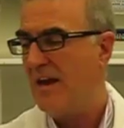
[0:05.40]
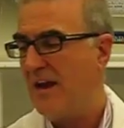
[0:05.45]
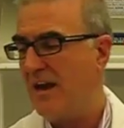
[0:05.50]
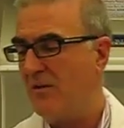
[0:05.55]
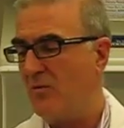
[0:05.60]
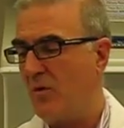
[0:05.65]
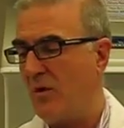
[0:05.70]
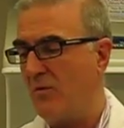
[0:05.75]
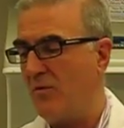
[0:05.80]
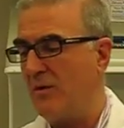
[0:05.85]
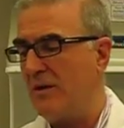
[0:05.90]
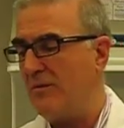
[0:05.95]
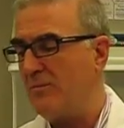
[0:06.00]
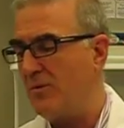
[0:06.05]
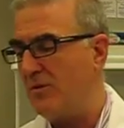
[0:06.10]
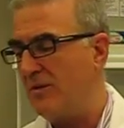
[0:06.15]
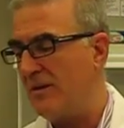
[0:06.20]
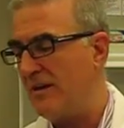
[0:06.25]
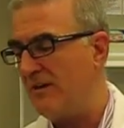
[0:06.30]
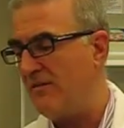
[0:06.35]
And what we
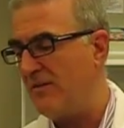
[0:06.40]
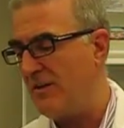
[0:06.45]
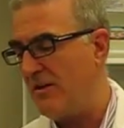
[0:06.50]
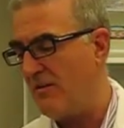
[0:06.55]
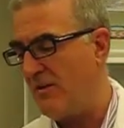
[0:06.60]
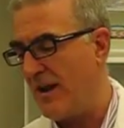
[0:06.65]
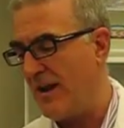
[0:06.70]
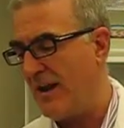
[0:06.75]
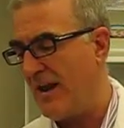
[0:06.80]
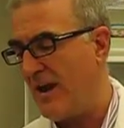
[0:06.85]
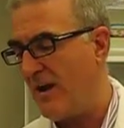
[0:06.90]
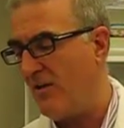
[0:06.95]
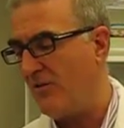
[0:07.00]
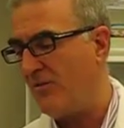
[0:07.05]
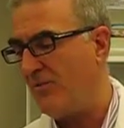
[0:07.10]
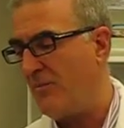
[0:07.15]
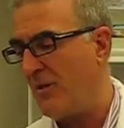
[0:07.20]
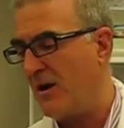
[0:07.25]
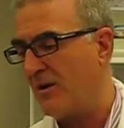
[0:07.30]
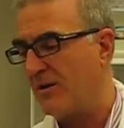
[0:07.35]
believe here at
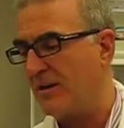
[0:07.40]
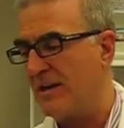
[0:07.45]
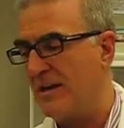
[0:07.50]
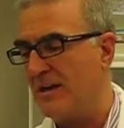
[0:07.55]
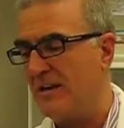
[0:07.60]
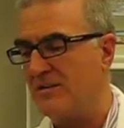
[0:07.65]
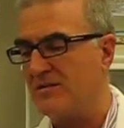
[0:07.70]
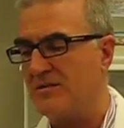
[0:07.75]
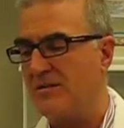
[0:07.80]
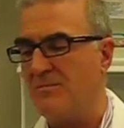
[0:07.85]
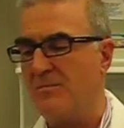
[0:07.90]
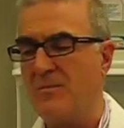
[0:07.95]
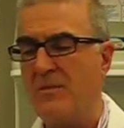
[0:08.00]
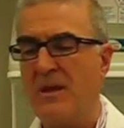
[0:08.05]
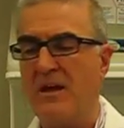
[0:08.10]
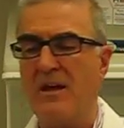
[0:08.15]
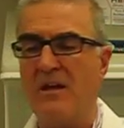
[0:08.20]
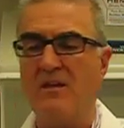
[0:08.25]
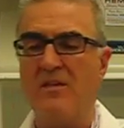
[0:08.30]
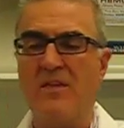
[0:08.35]
Healthmark is
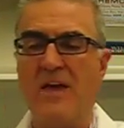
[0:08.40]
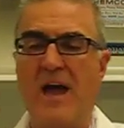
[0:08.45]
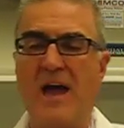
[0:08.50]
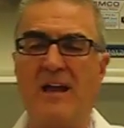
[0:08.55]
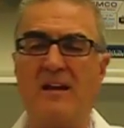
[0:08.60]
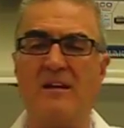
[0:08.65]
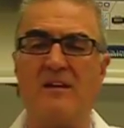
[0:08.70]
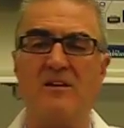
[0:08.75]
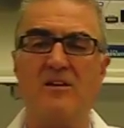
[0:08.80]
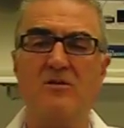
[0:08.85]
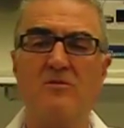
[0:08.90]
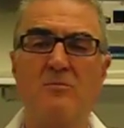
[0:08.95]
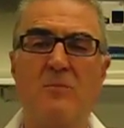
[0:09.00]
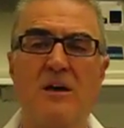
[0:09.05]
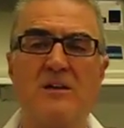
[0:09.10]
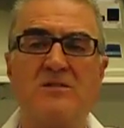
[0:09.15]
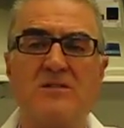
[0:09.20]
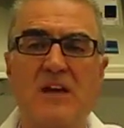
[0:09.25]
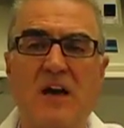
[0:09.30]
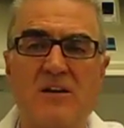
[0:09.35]
that you
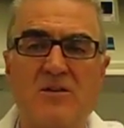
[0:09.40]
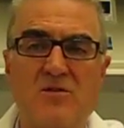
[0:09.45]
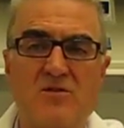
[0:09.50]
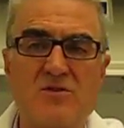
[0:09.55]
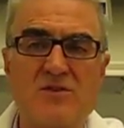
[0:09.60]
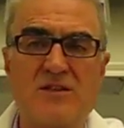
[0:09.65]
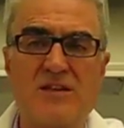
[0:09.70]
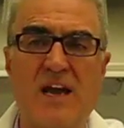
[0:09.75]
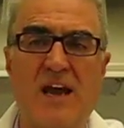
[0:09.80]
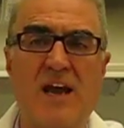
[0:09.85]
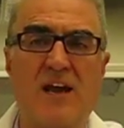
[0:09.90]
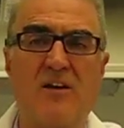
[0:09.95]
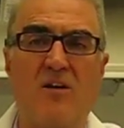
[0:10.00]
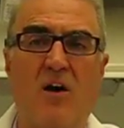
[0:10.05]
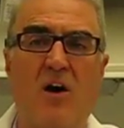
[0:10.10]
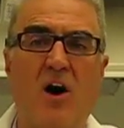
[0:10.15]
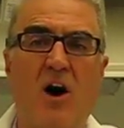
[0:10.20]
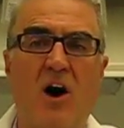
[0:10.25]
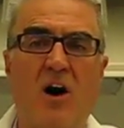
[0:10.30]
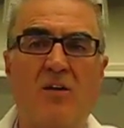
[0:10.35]
must understand
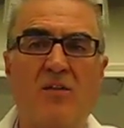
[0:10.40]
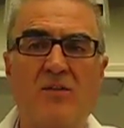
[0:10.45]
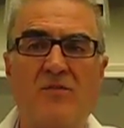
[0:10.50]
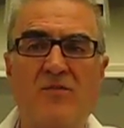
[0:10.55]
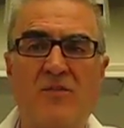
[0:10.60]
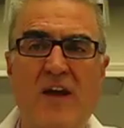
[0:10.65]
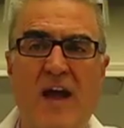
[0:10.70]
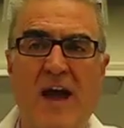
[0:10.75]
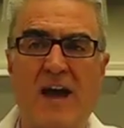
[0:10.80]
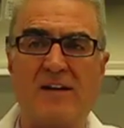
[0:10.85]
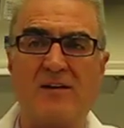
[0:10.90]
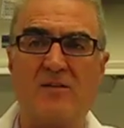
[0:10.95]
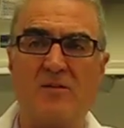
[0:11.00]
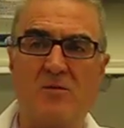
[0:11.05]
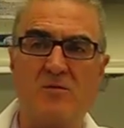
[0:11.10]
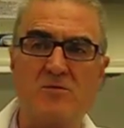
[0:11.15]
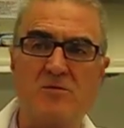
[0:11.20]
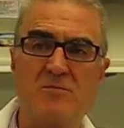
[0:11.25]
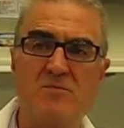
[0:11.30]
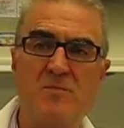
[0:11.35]
all the
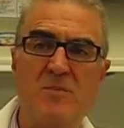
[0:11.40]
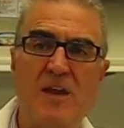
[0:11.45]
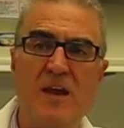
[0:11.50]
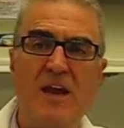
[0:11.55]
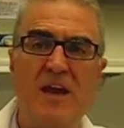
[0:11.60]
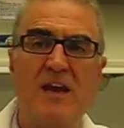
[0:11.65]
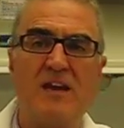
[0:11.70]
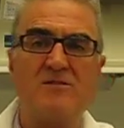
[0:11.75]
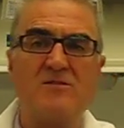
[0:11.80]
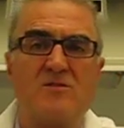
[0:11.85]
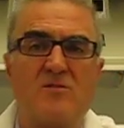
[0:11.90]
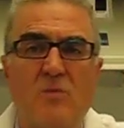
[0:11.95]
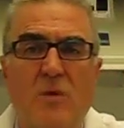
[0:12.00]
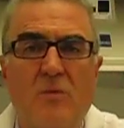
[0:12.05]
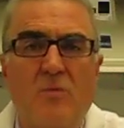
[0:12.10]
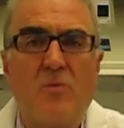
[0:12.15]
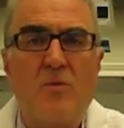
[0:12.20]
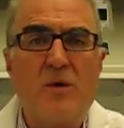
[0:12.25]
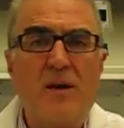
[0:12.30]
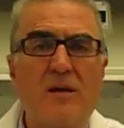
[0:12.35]
factors. And so
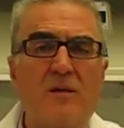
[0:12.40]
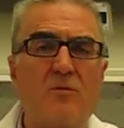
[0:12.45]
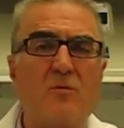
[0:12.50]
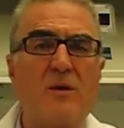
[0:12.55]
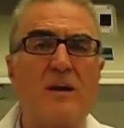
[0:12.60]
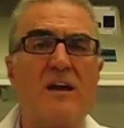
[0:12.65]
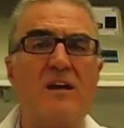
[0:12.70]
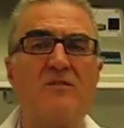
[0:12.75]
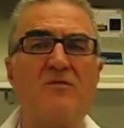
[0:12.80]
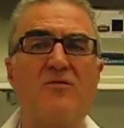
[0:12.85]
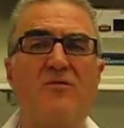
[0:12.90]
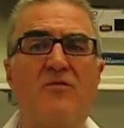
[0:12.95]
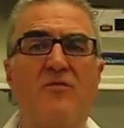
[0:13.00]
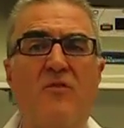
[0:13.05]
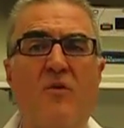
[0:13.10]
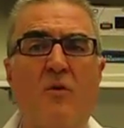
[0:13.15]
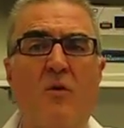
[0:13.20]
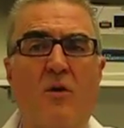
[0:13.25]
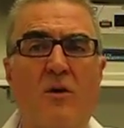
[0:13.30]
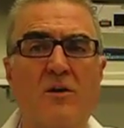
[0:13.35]
what we
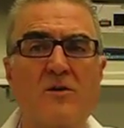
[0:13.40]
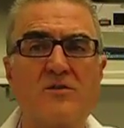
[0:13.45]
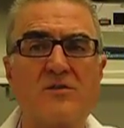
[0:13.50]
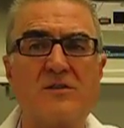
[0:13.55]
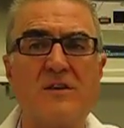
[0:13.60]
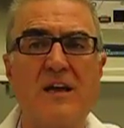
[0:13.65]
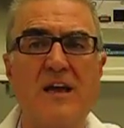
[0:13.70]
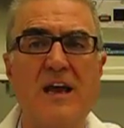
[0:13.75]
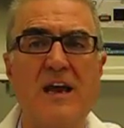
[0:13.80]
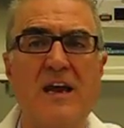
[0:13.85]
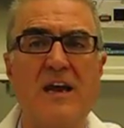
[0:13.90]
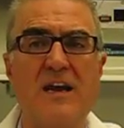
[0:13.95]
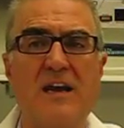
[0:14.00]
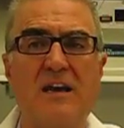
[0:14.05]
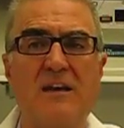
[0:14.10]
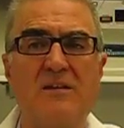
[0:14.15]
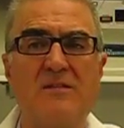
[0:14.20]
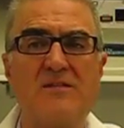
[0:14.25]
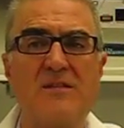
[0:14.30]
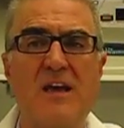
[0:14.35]
reinforce
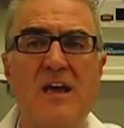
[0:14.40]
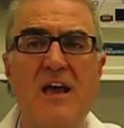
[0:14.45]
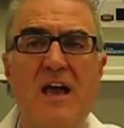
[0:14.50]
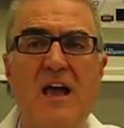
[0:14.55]
is